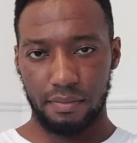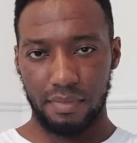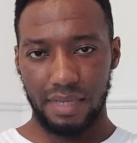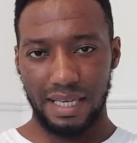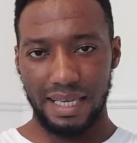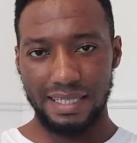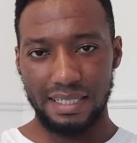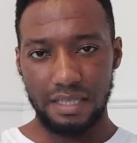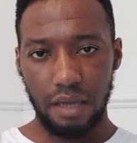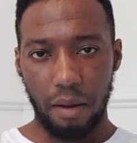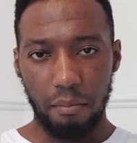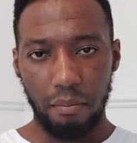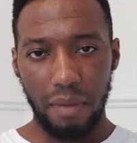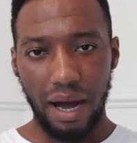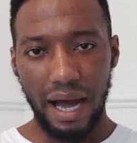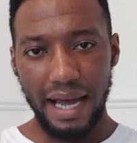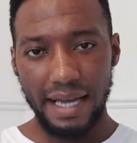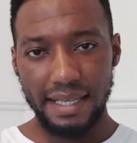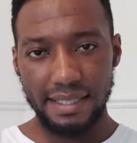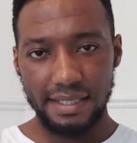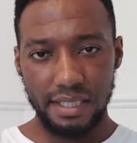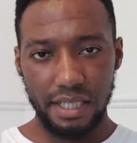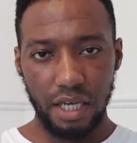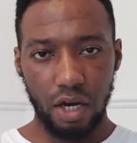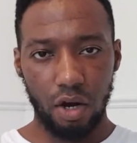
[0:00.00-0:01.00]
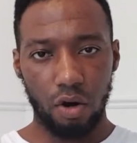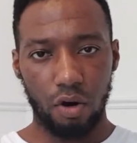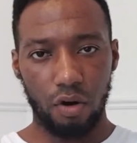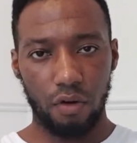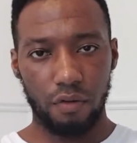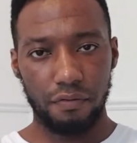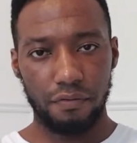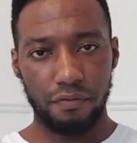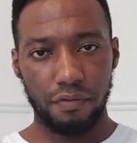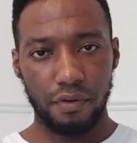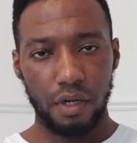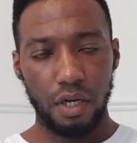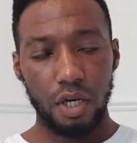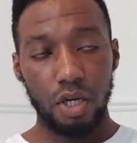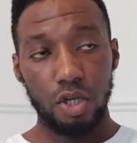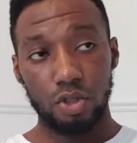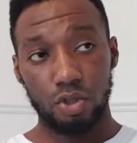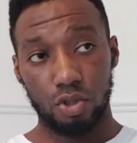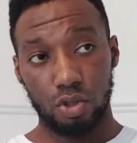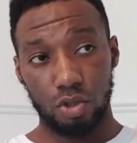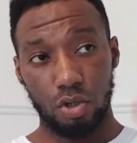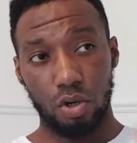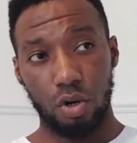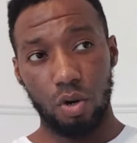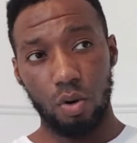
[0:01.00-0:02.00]
It's a mindset of,
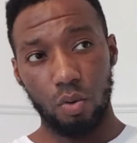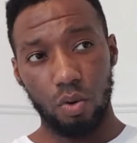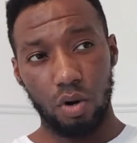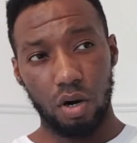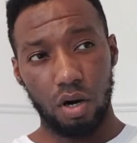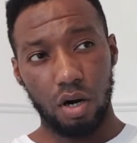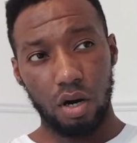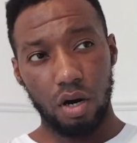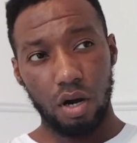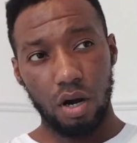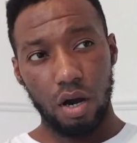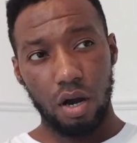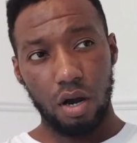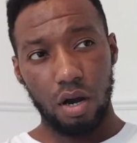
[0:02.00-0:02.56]
do you know what?